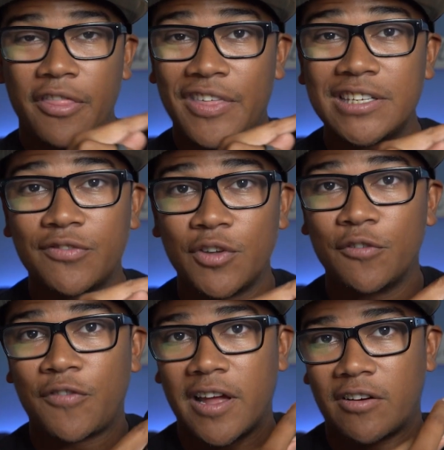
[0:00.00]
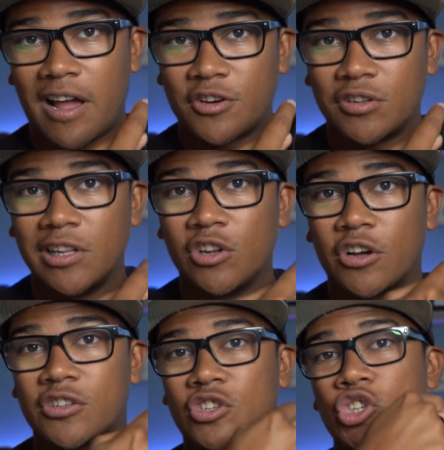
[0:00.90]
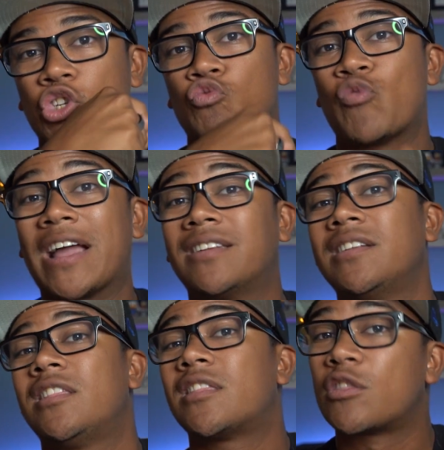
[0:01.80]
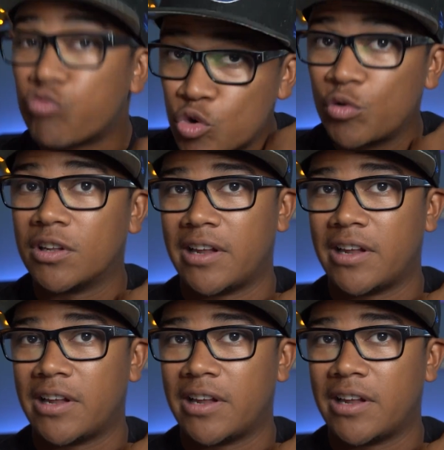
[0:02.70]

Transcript: This viewfinder actually looks directly through the